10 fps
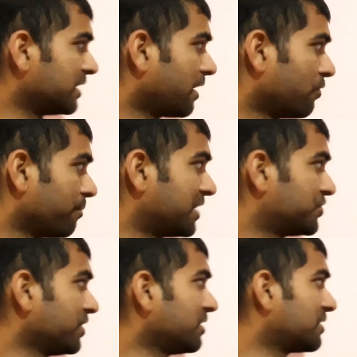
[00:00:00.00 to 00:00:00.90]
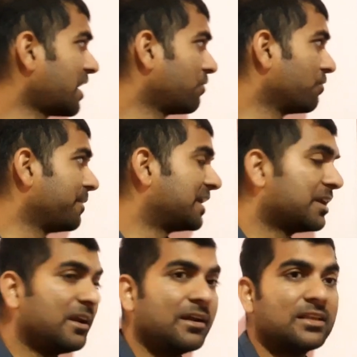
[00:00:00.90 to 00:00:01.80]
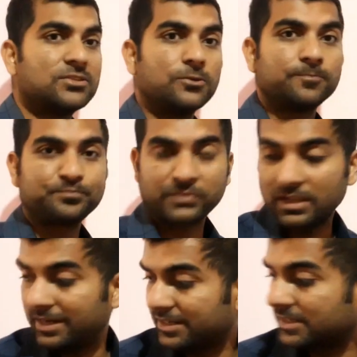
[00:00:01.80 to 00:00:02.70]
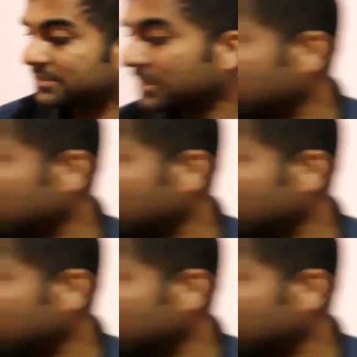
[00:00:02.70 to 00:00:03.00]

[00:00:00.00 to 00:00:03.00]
trigonometric ratio. Let us